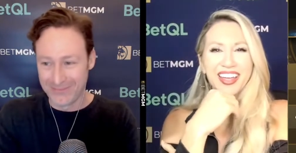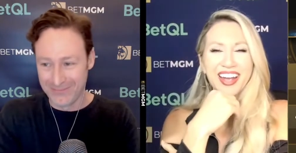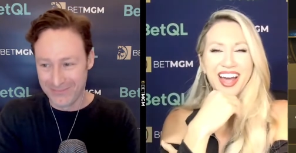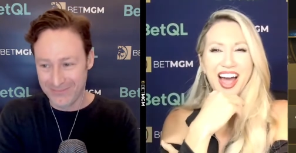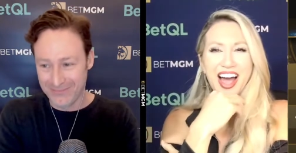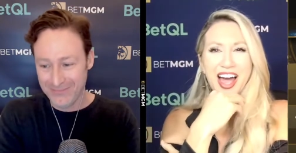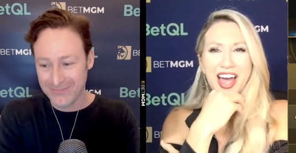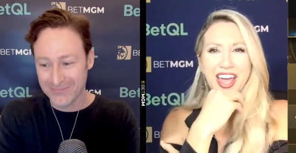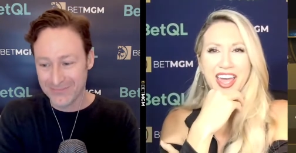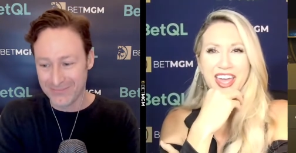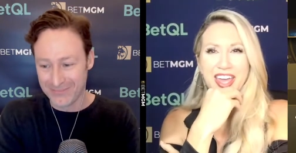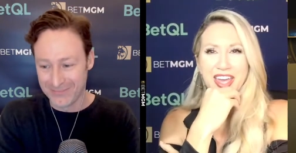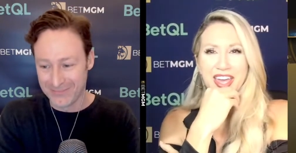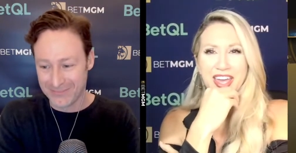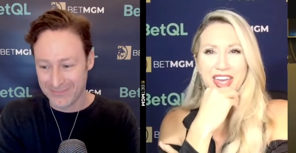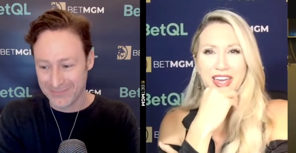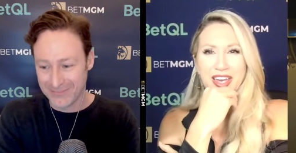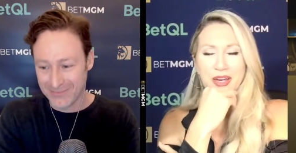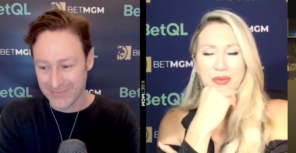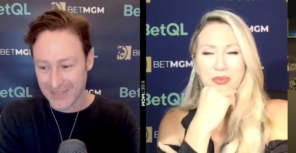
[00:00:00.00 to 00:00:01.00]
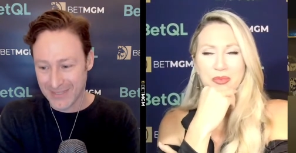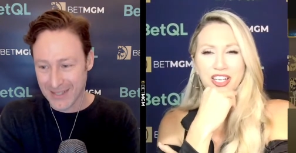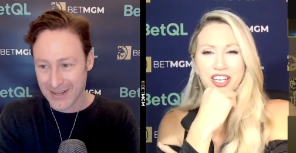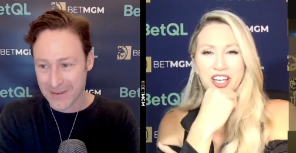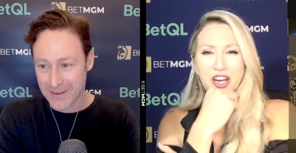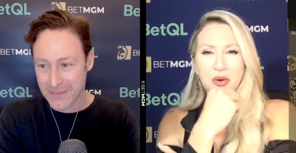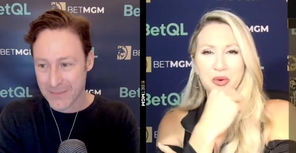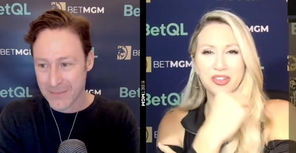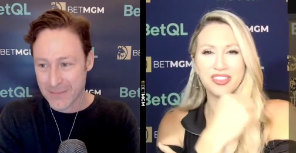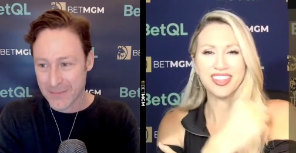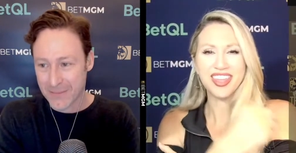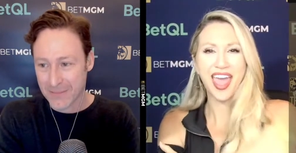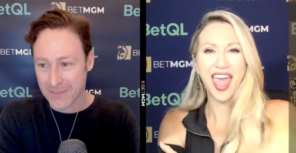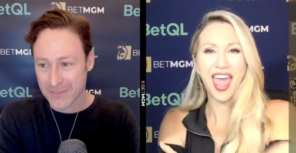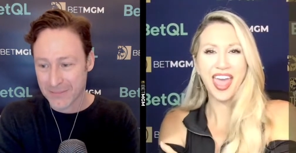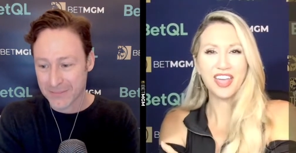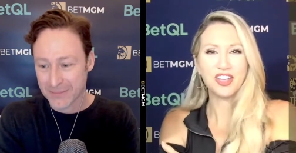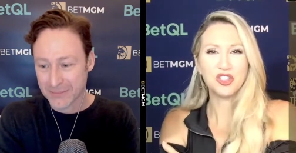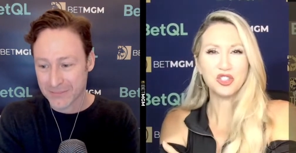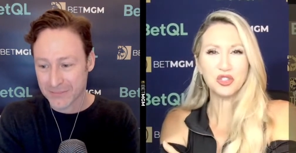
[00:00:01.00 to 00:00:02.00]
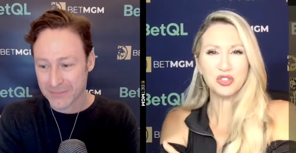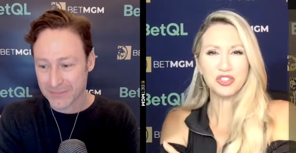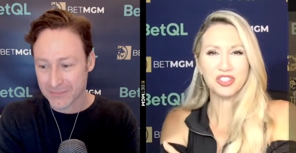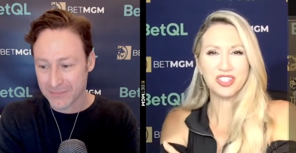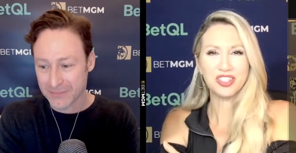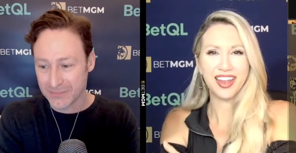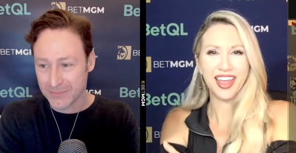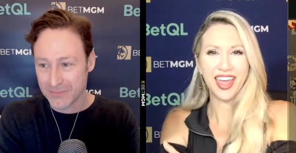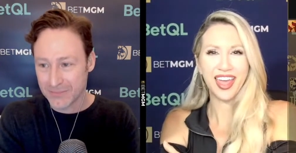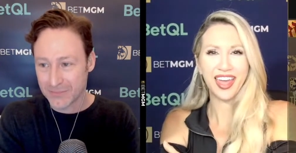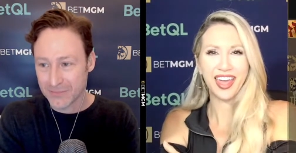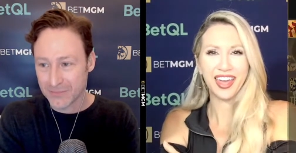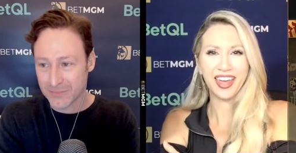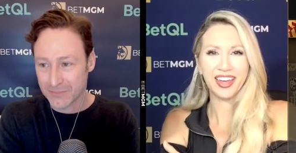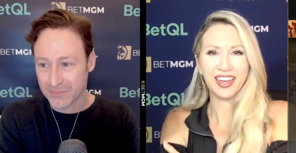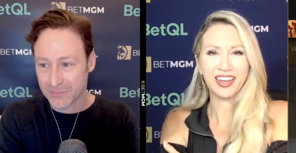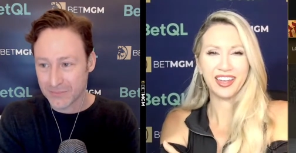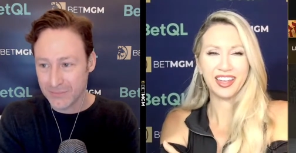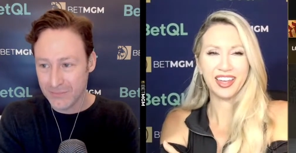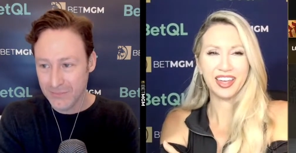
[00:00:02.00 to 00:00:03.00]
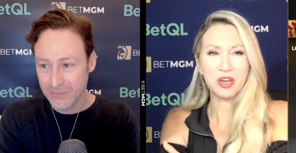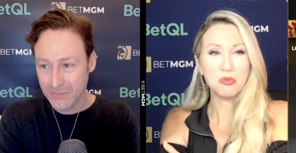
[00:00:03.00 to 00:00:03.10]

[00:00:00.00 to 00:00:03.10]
Speaker 1: I am going to go with the Angels today at